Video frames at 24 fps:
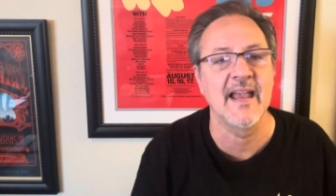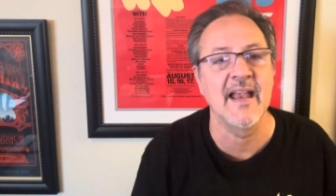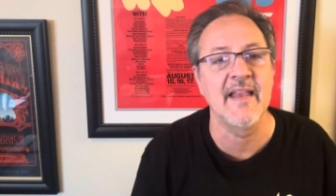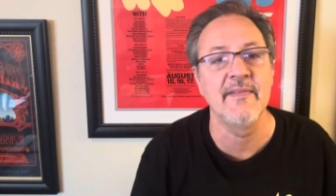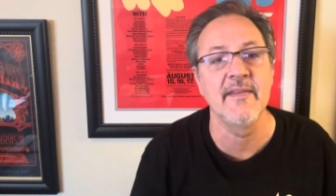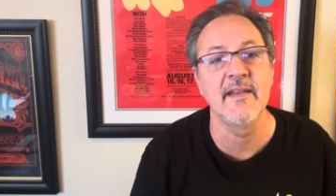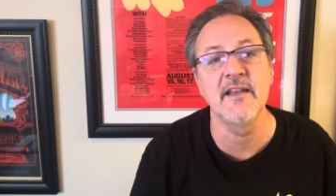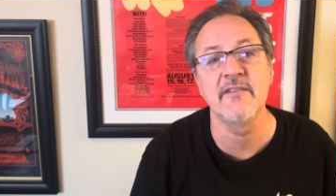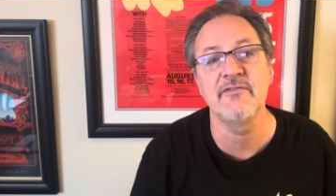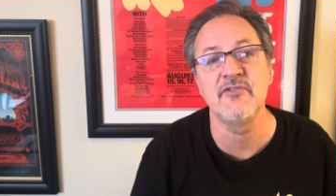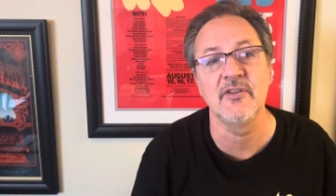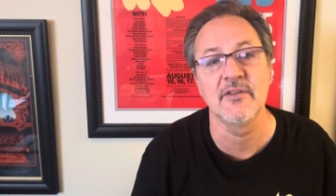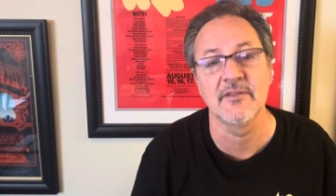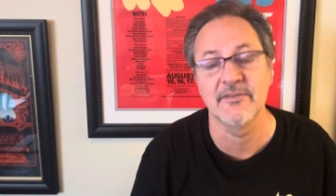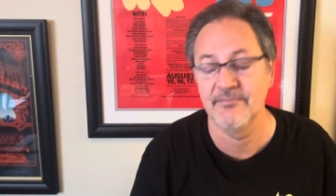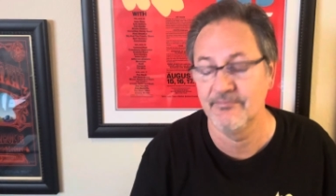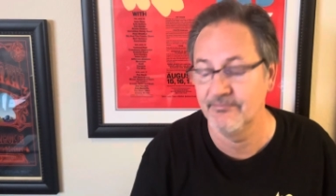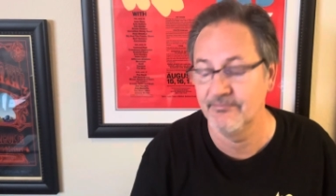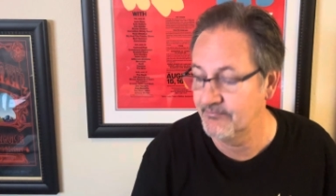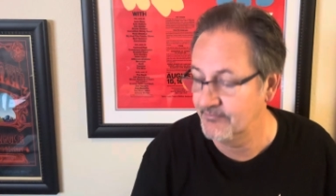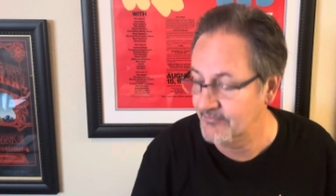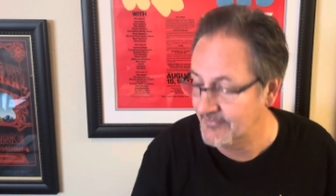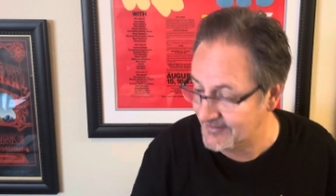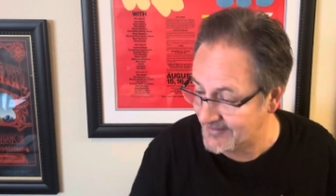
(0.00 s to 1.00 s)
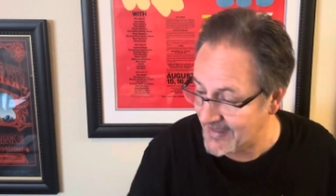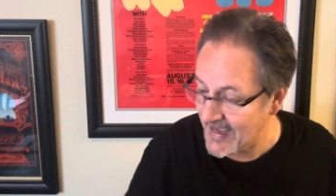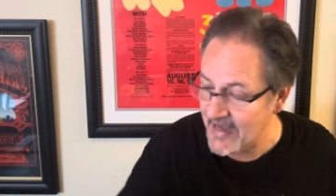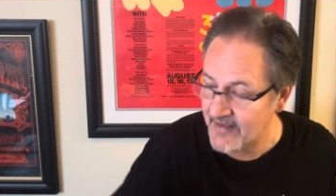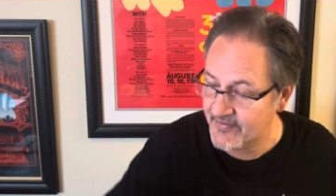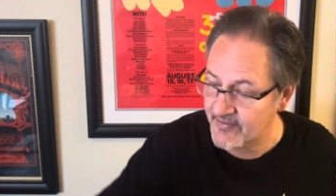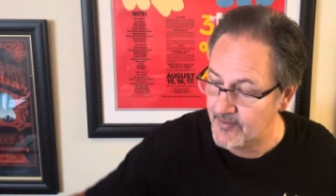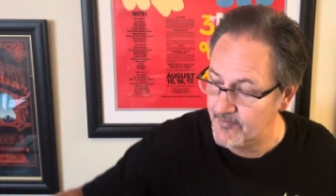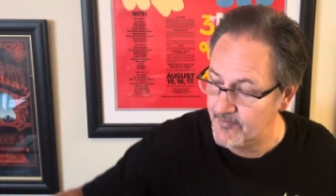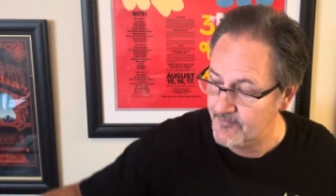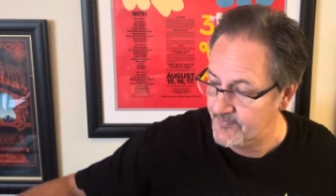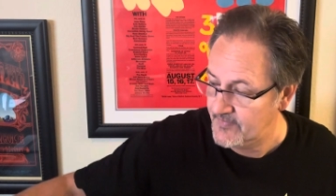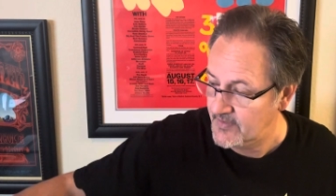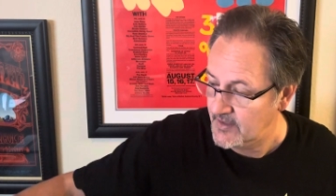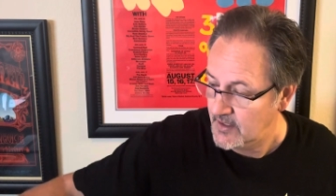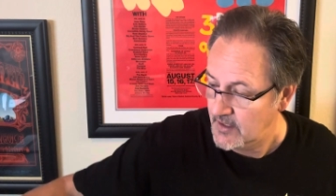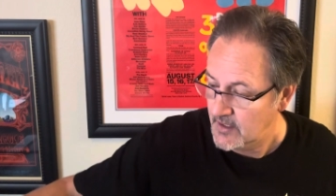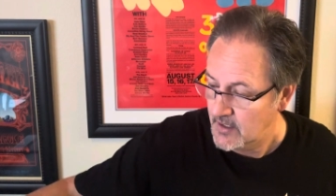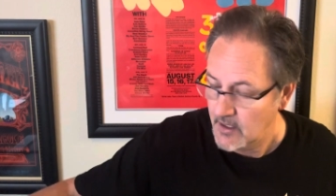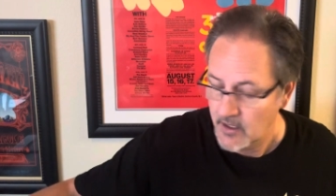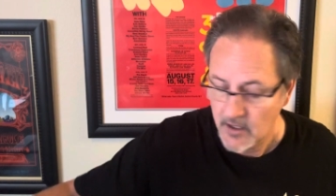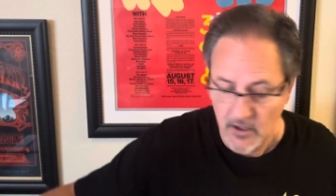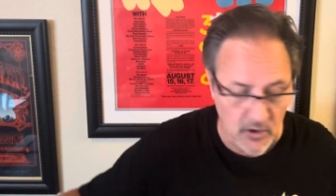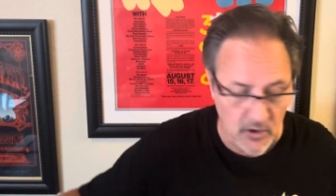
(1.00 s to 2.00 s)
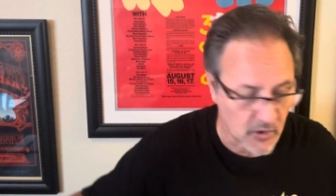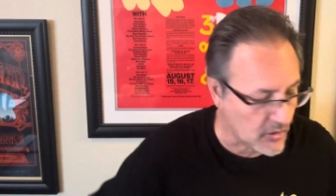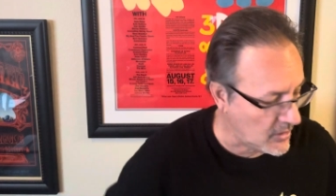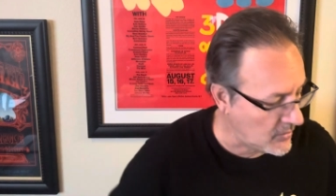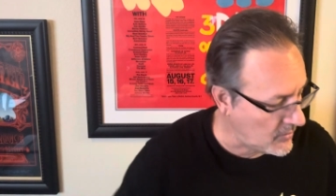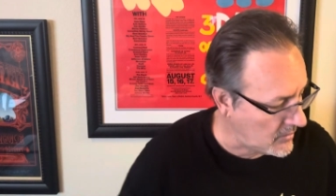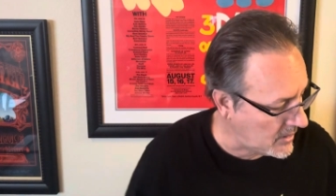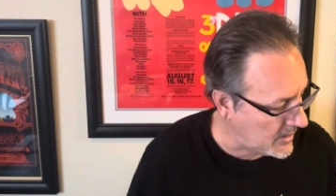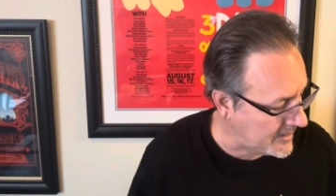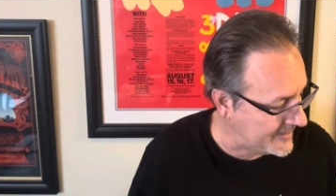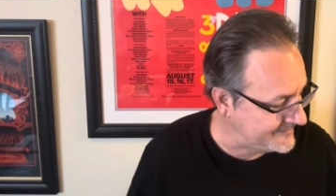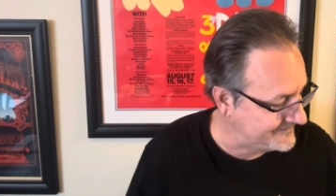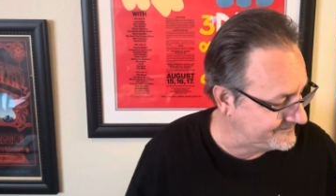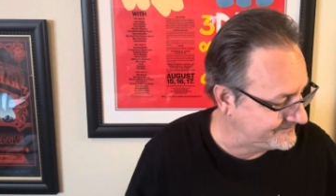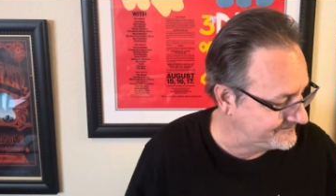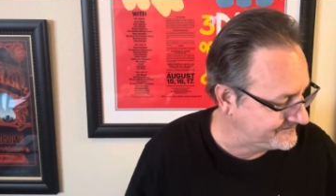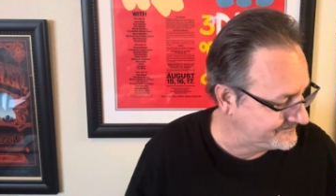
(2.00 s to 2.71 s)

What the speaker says: And then if you like them, go on.